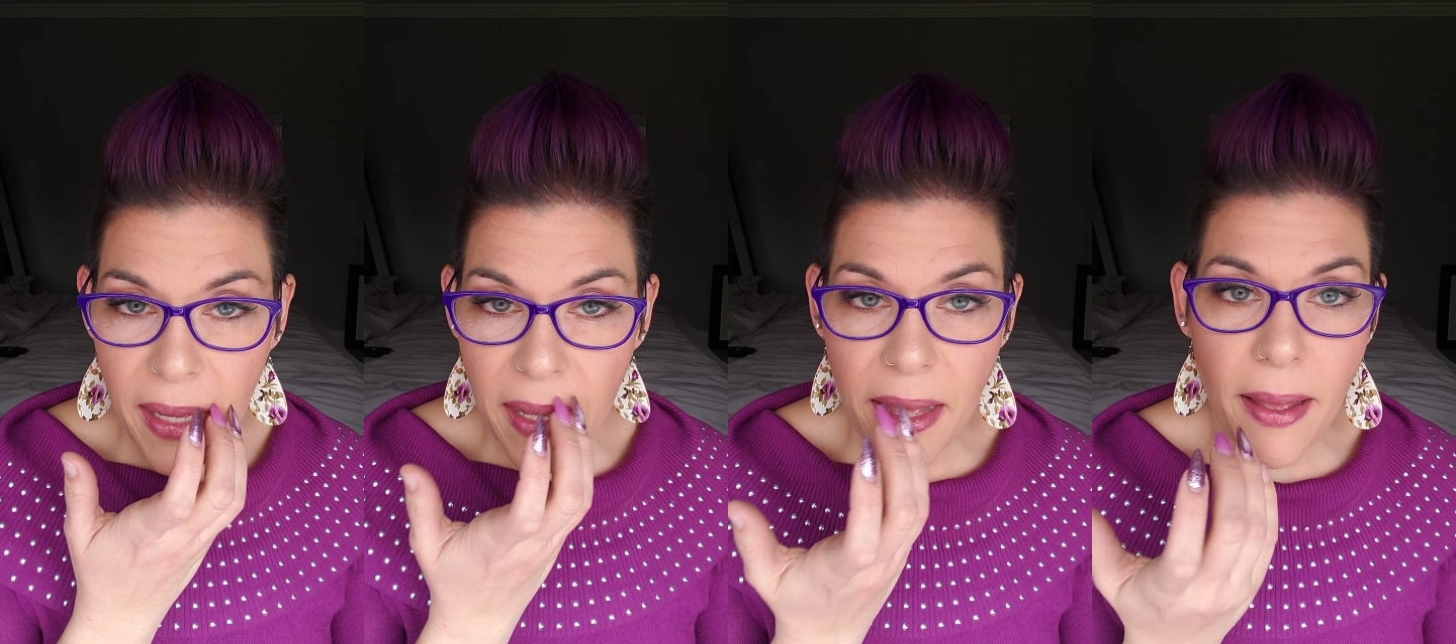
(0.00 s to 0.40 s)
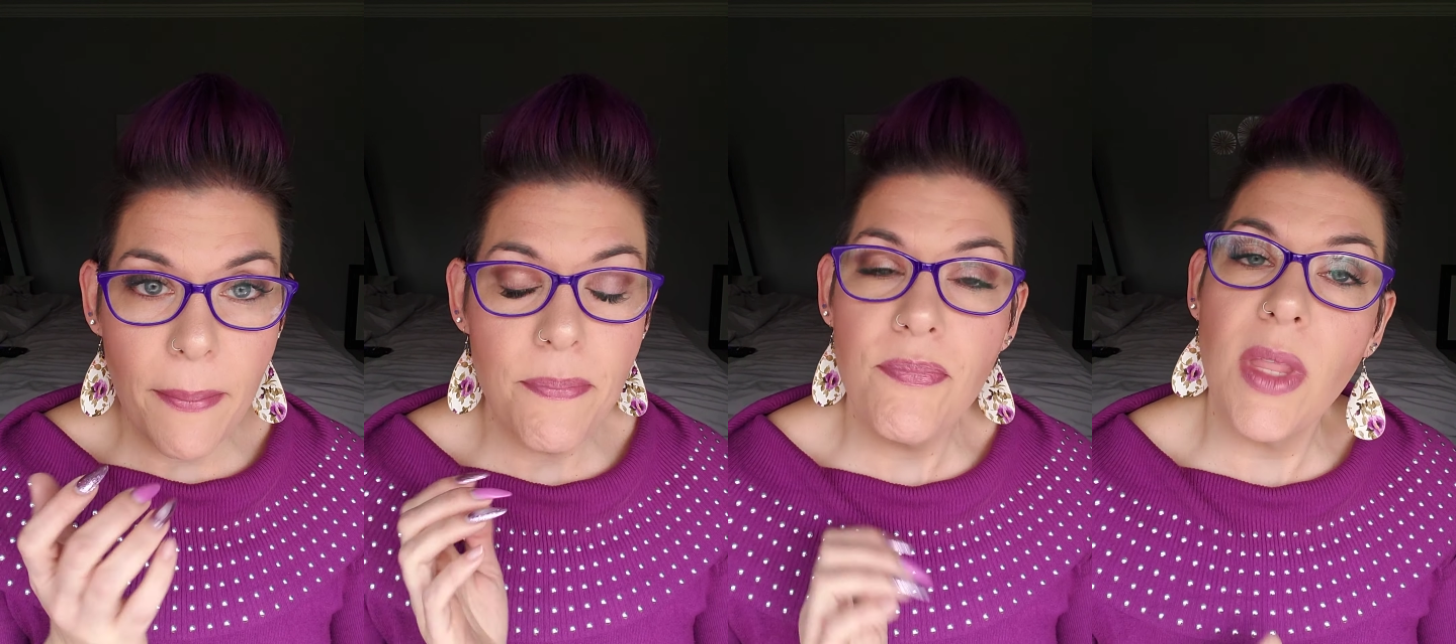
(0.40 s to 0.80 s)

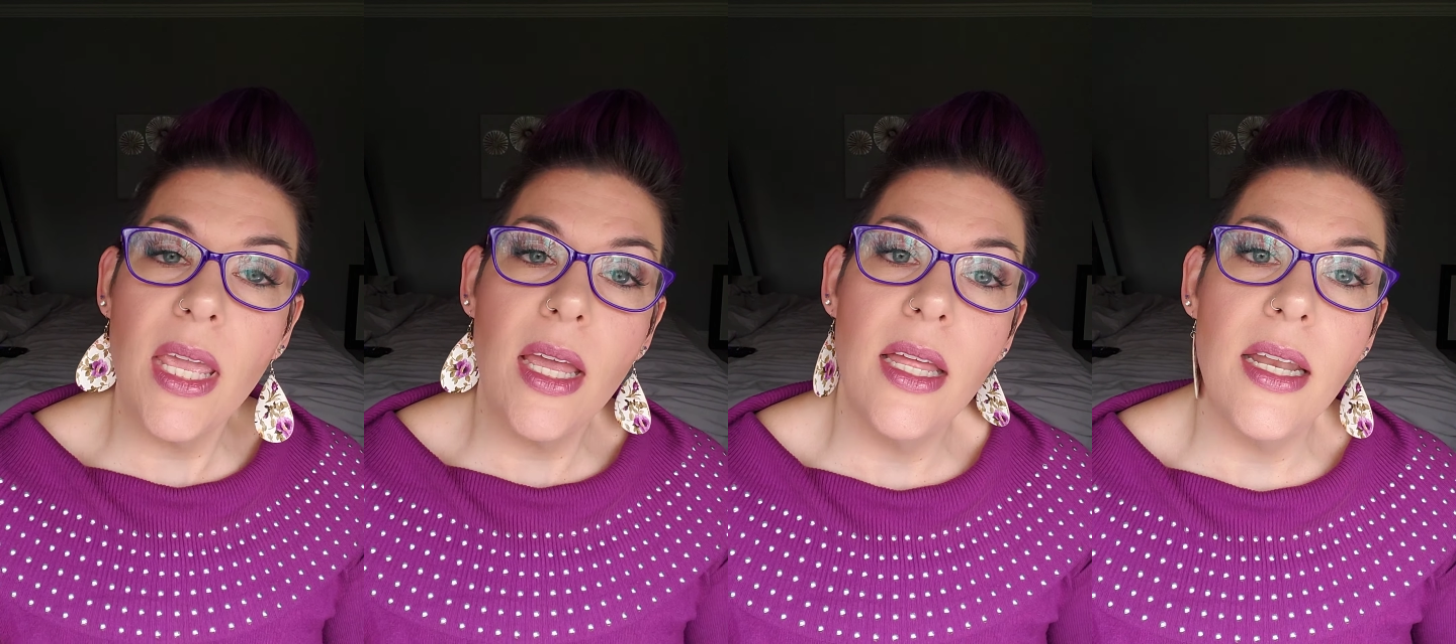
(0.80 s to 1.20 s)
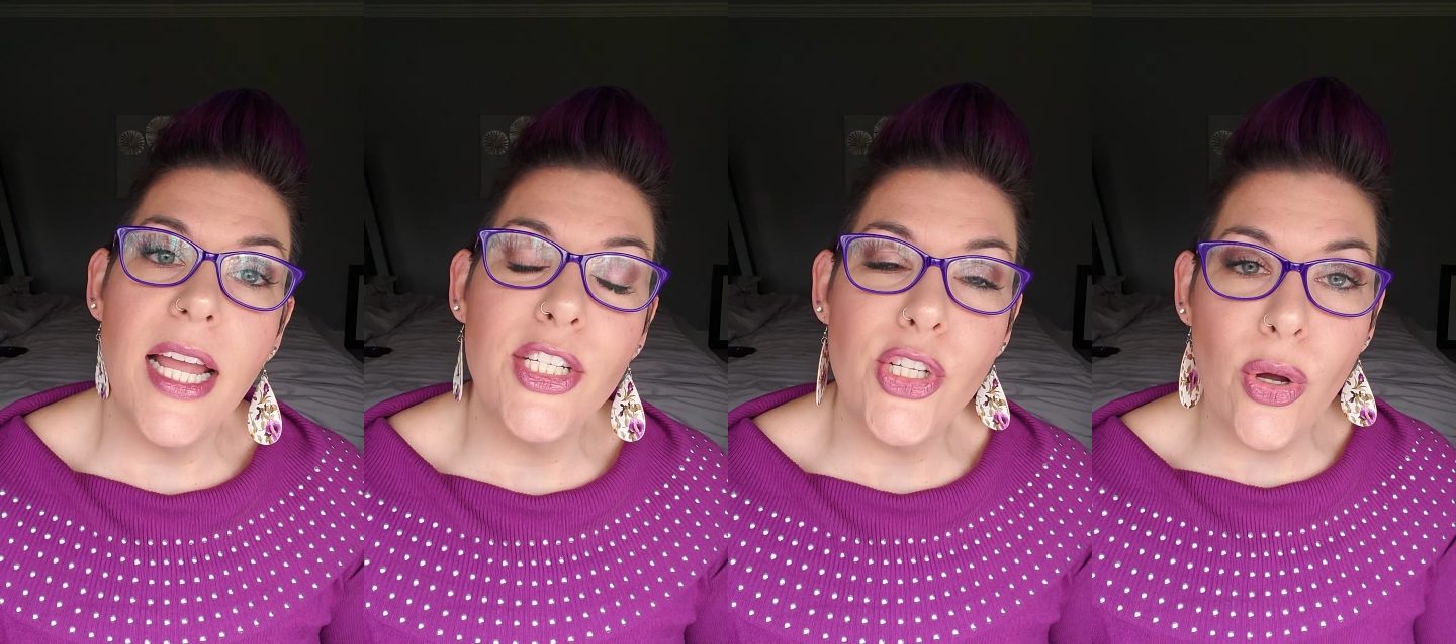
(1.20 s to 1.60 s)
and
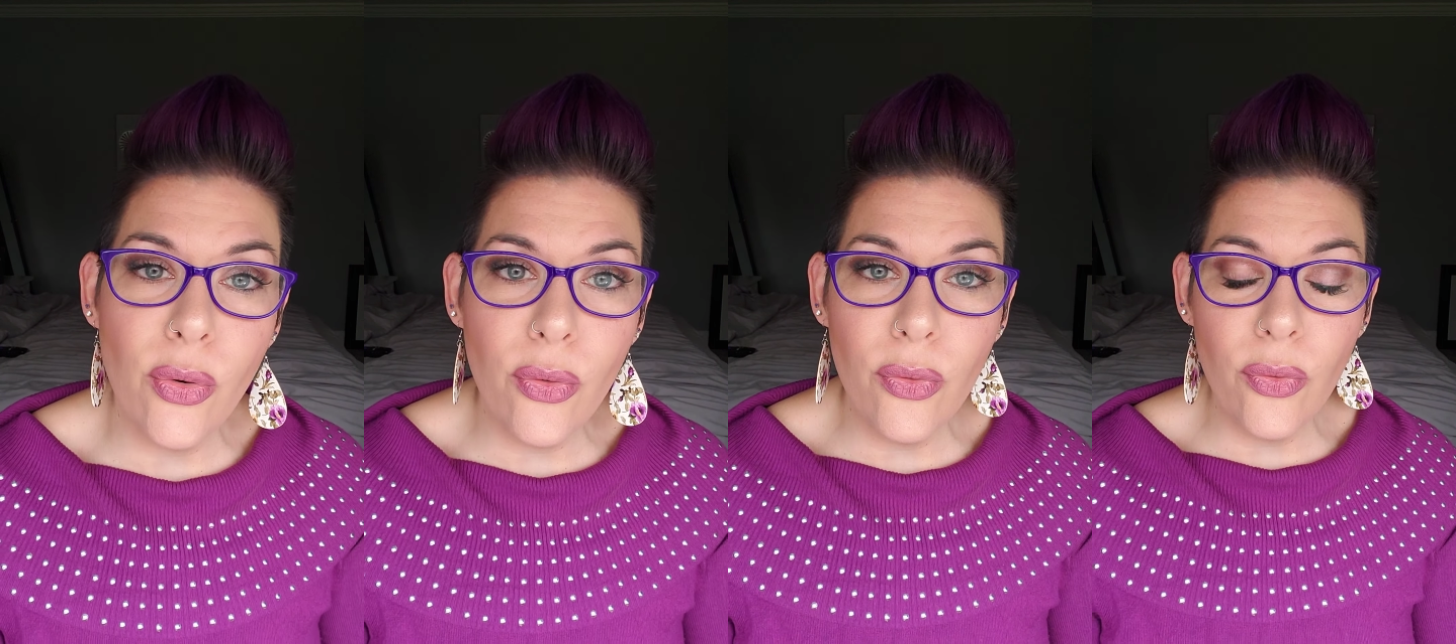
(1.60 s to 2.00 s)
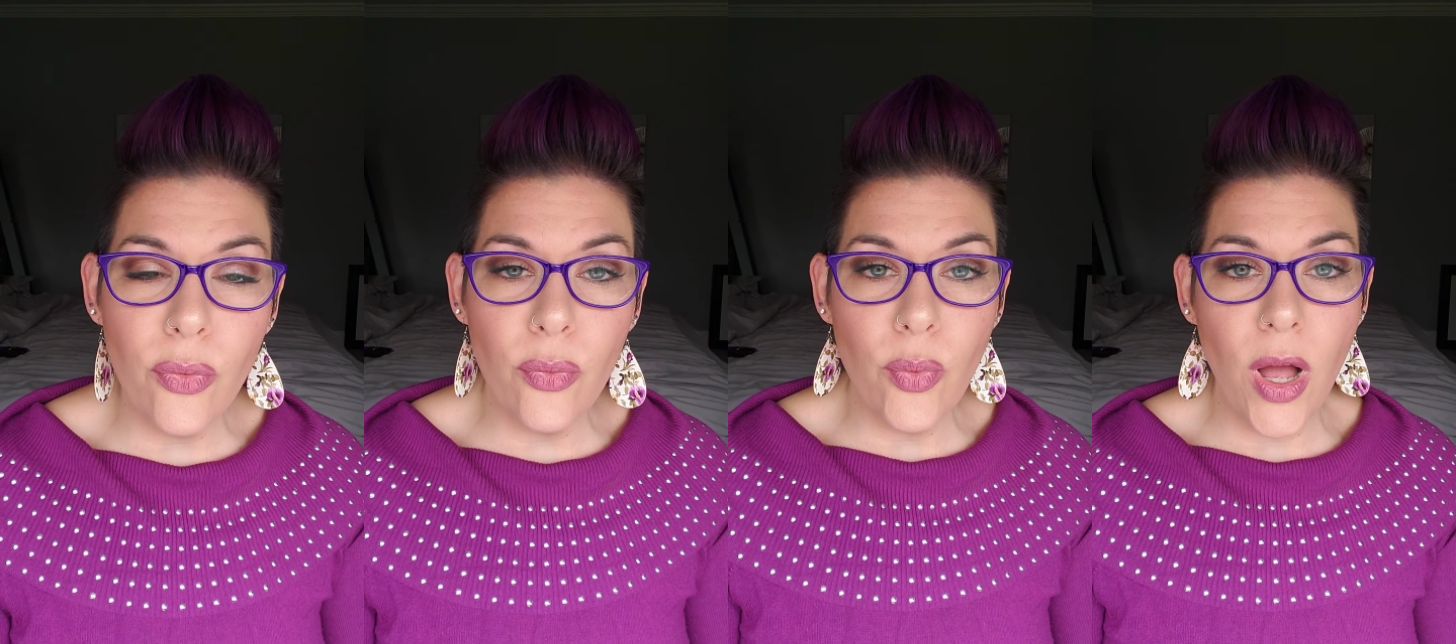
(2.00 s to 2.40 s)
I don't
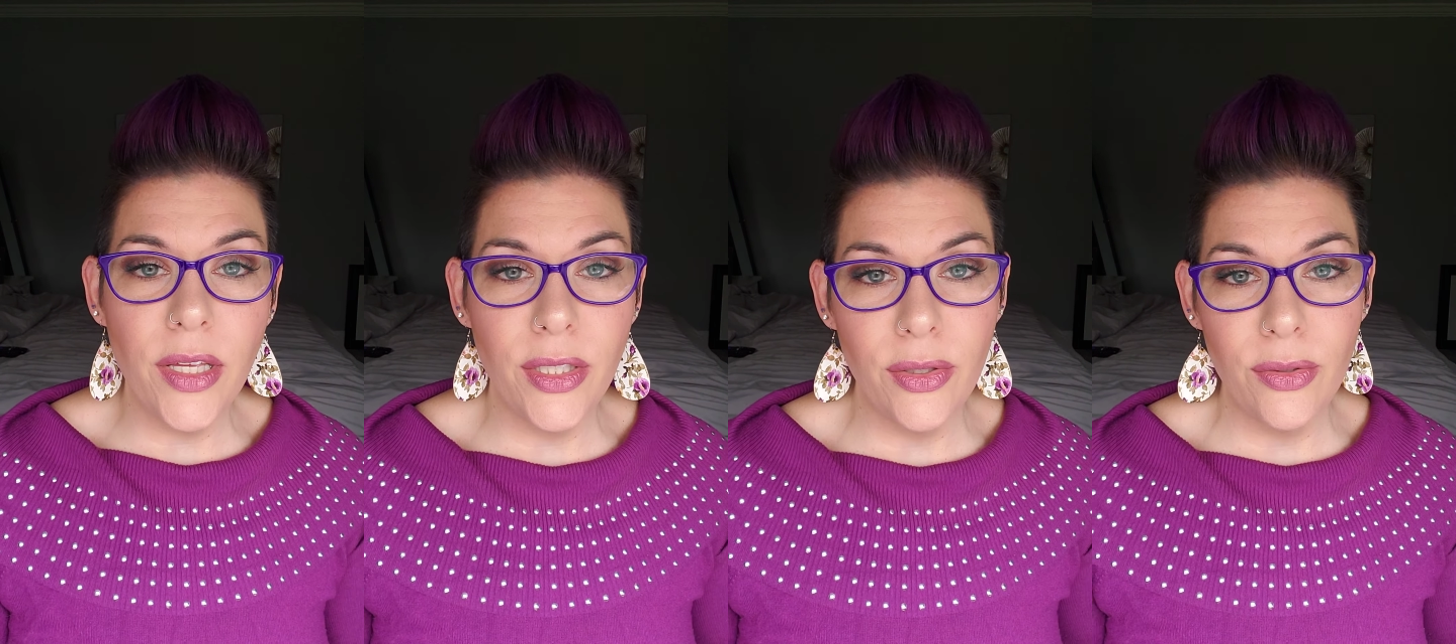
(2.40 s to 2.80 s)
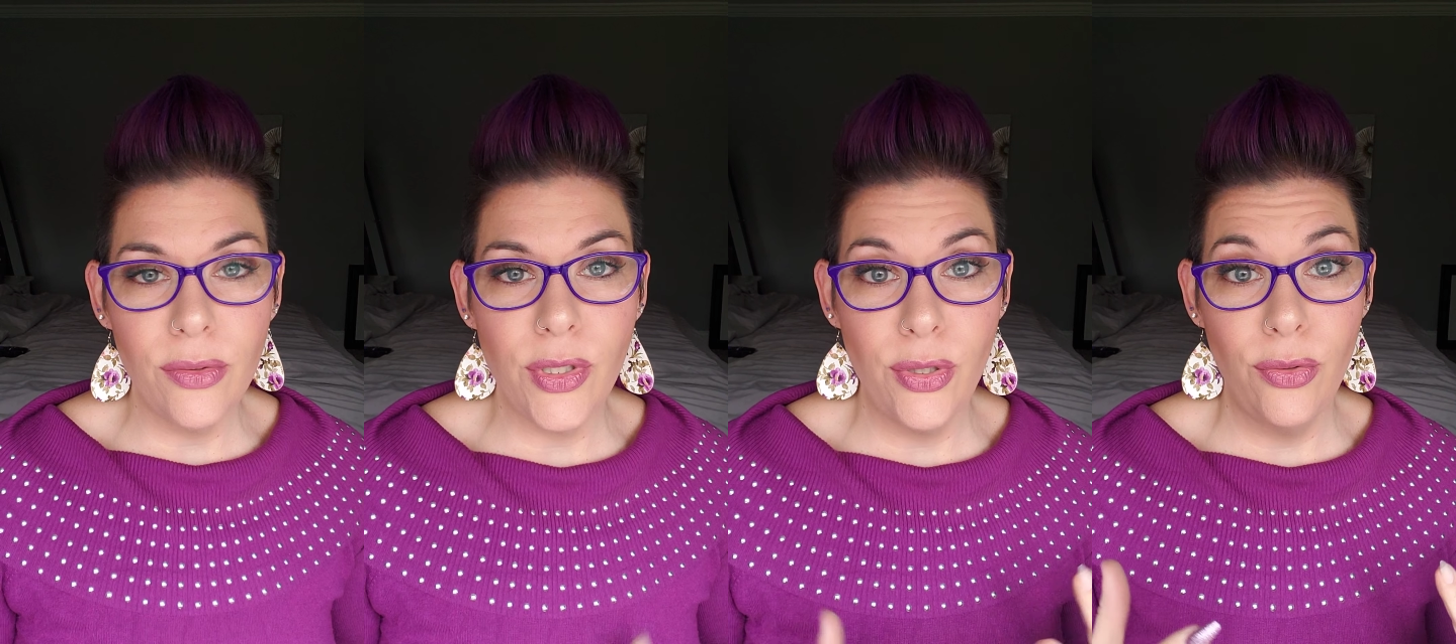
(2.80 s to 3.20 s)
want you
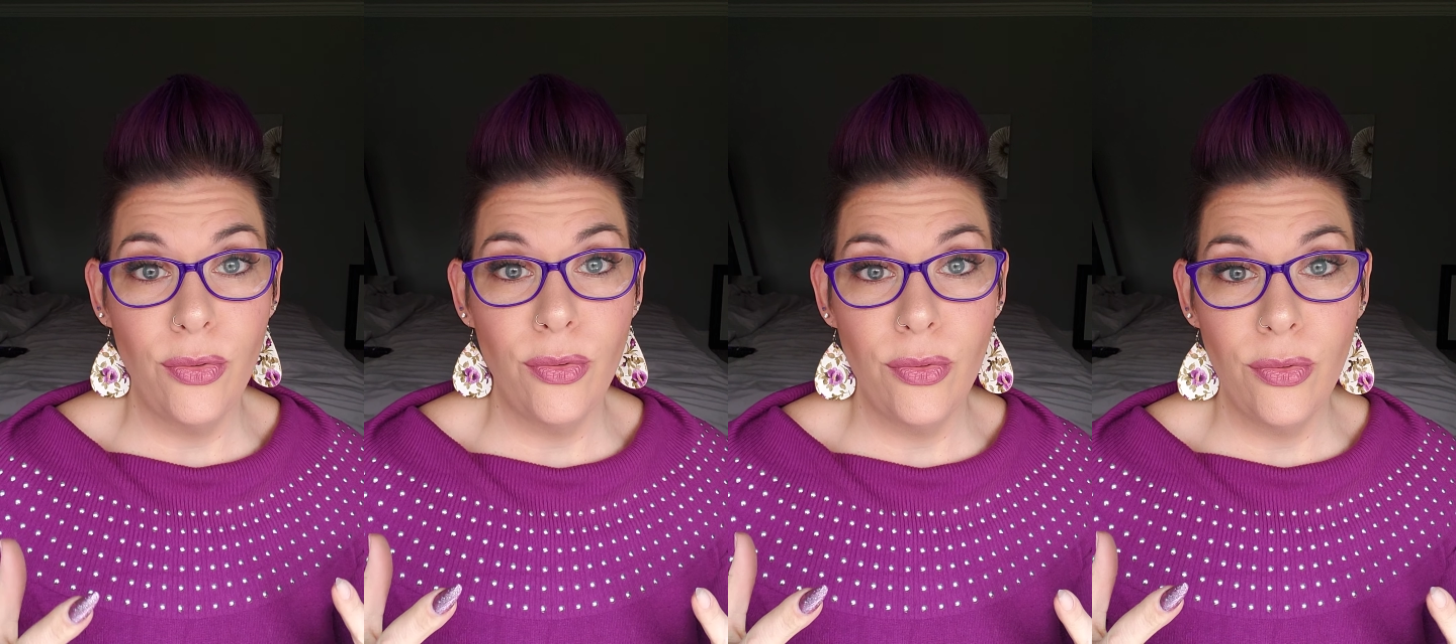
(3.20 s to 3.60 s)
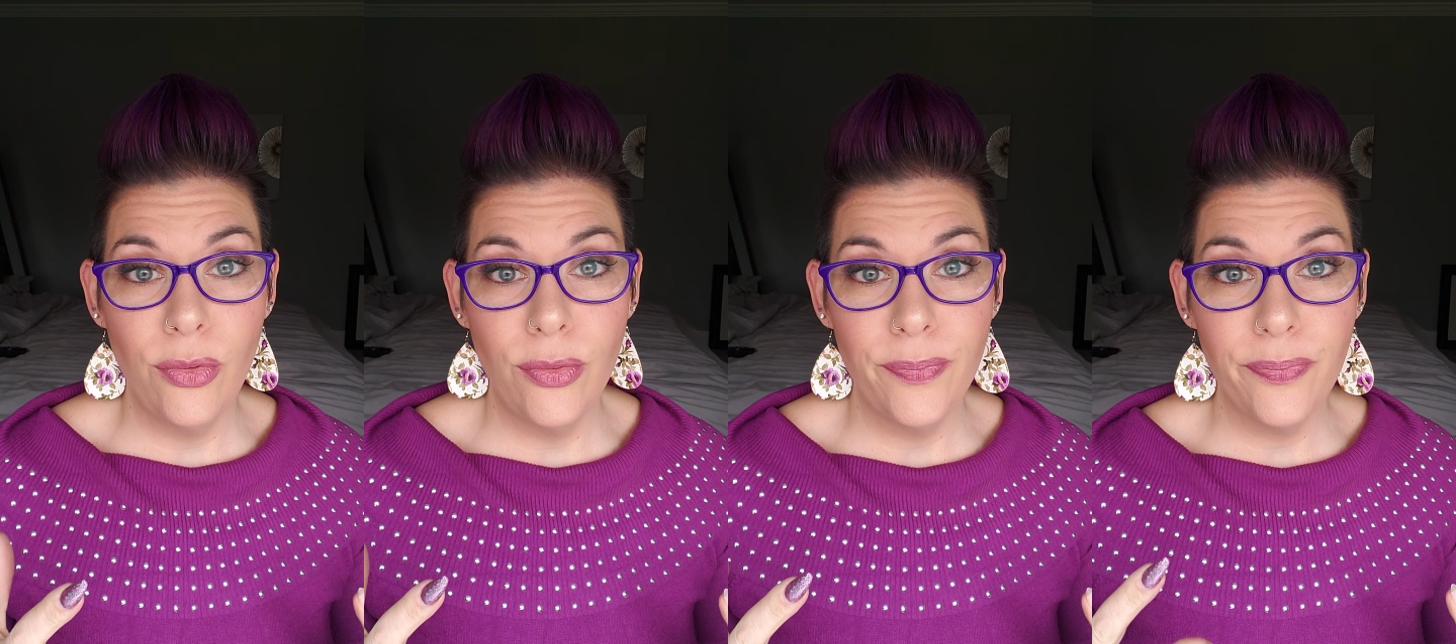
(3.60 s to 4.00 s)

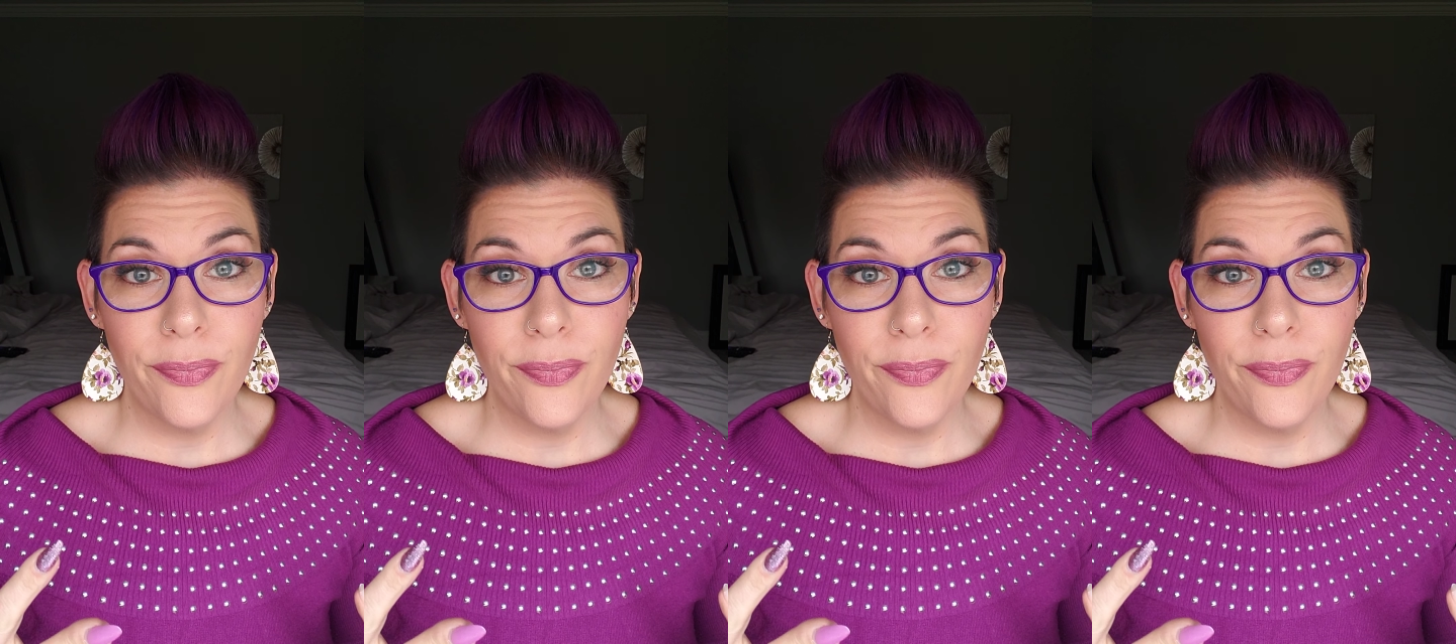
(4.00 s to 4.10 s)
to